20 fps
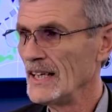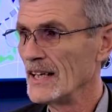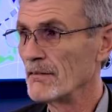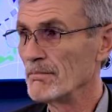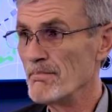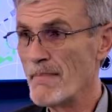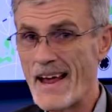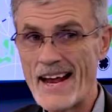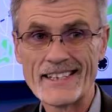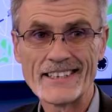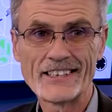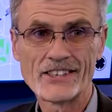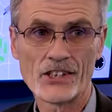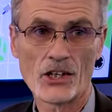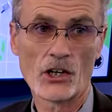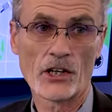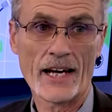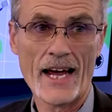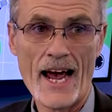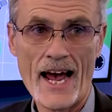manage
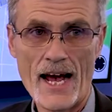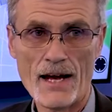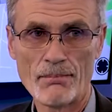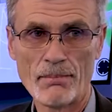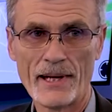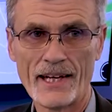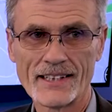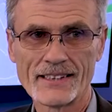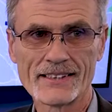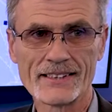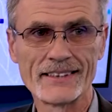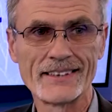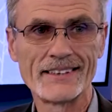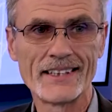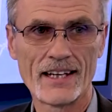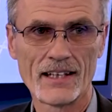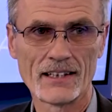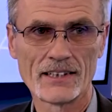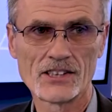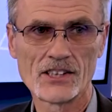our CapEx
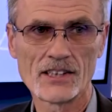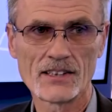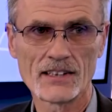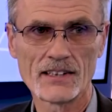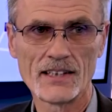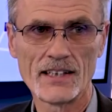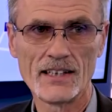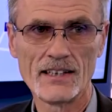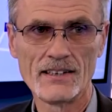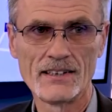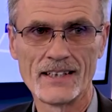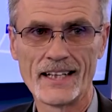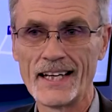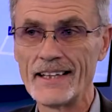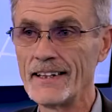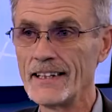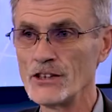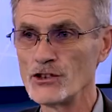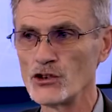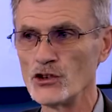intelligently in
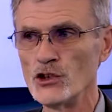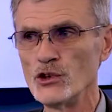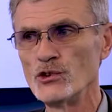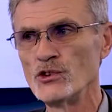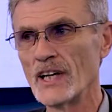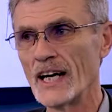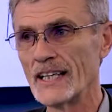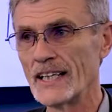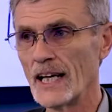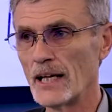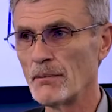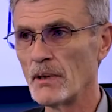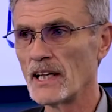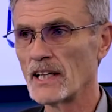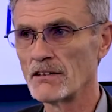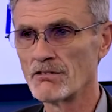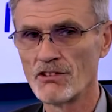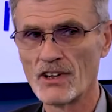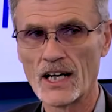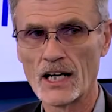these new dynamic
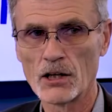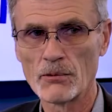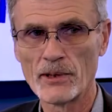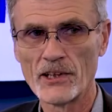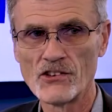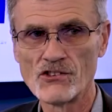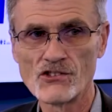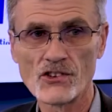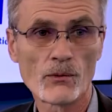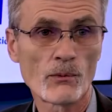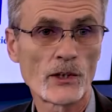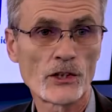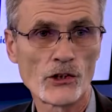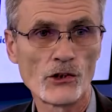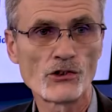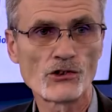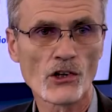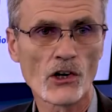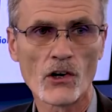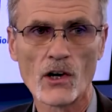environments, and
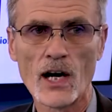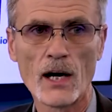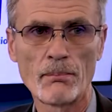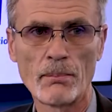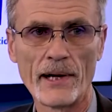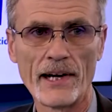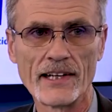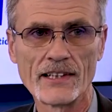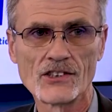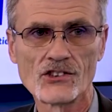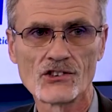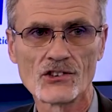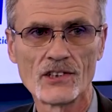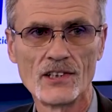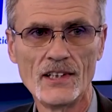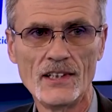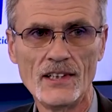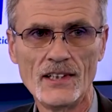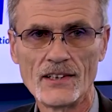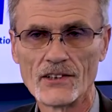reduce our OpEx.
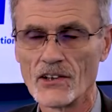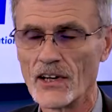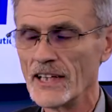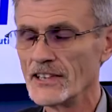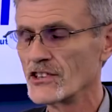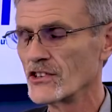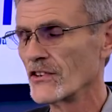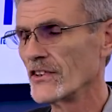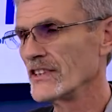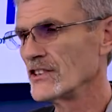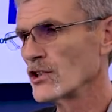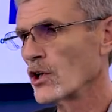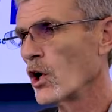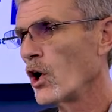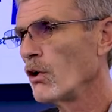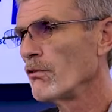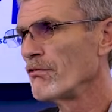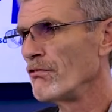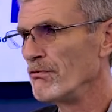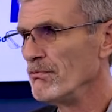Right? So these are
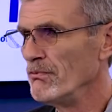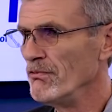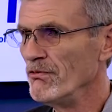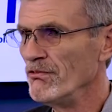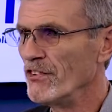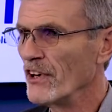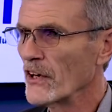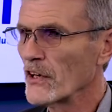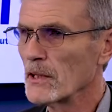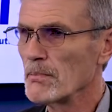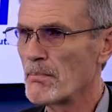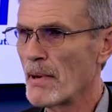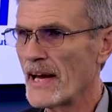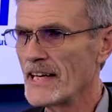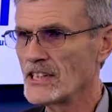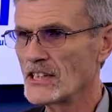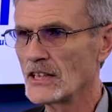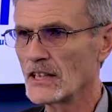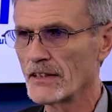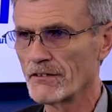all very
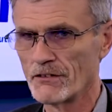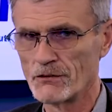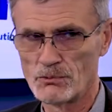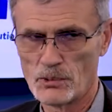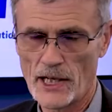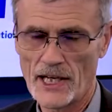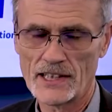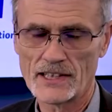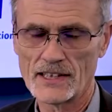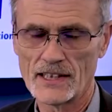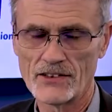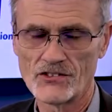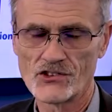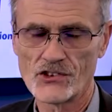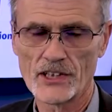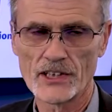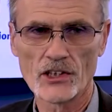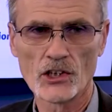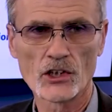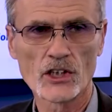basic objectives
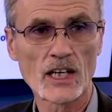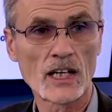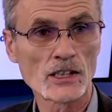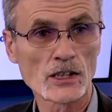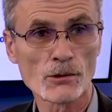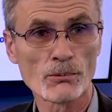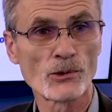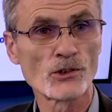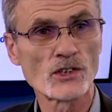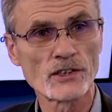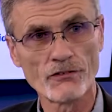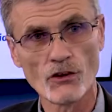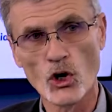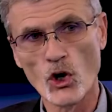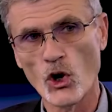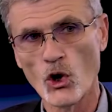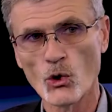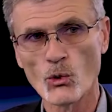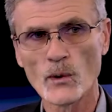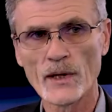that our customers have
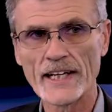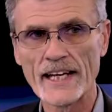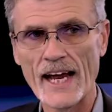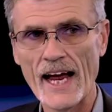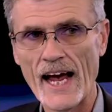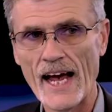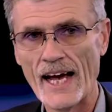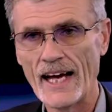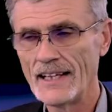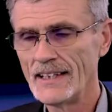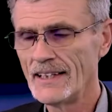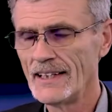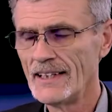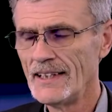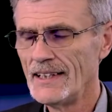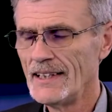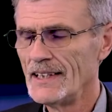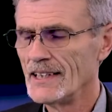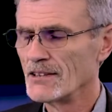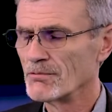already had,
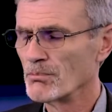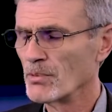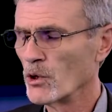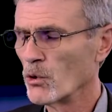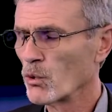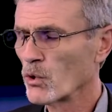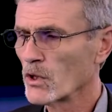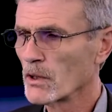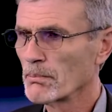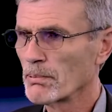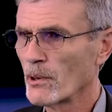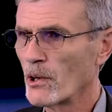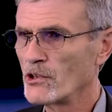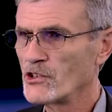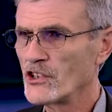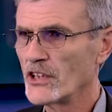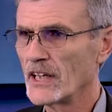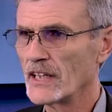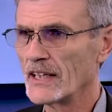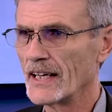but we're
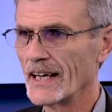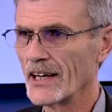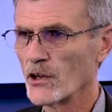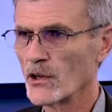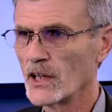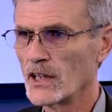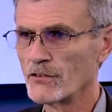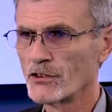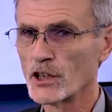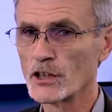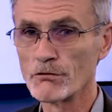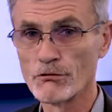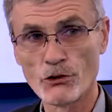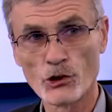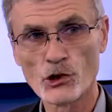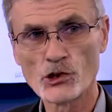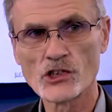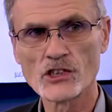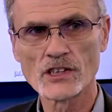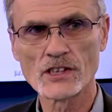approaching an area of
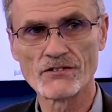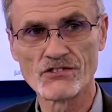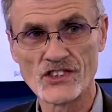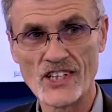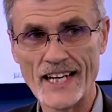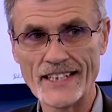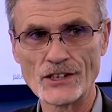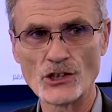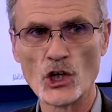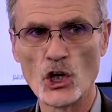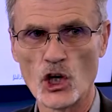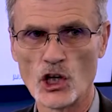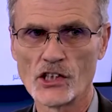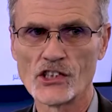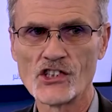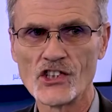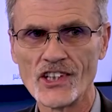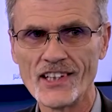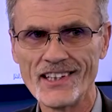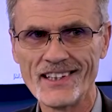convergence of
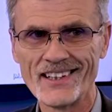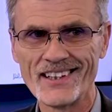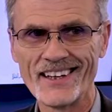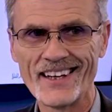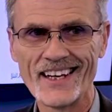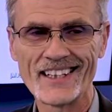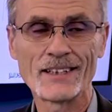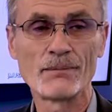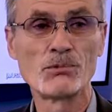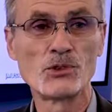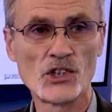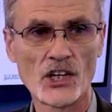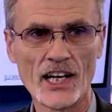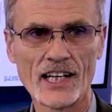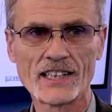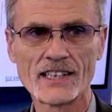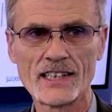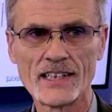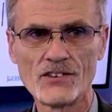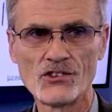technology and
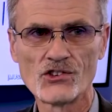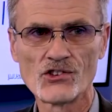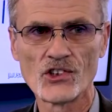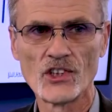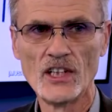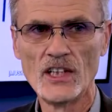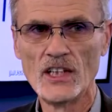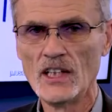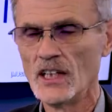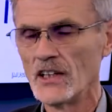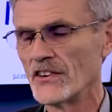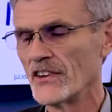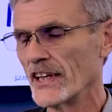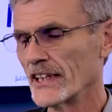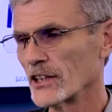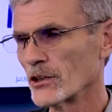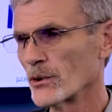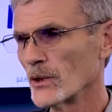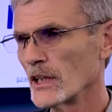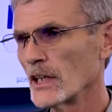objectives that
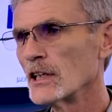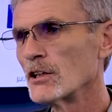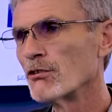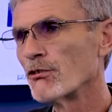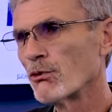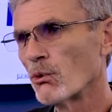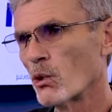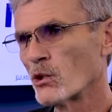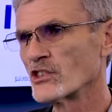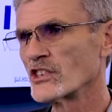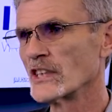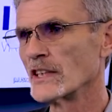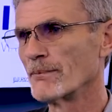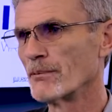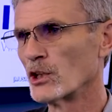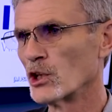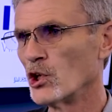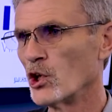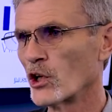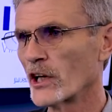are really forcing
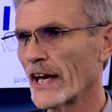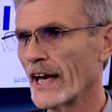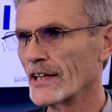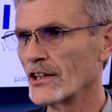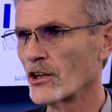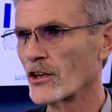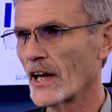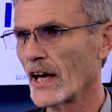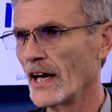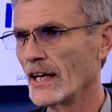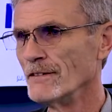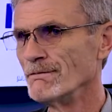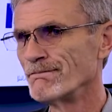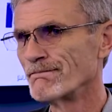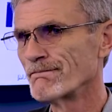to look at, okay,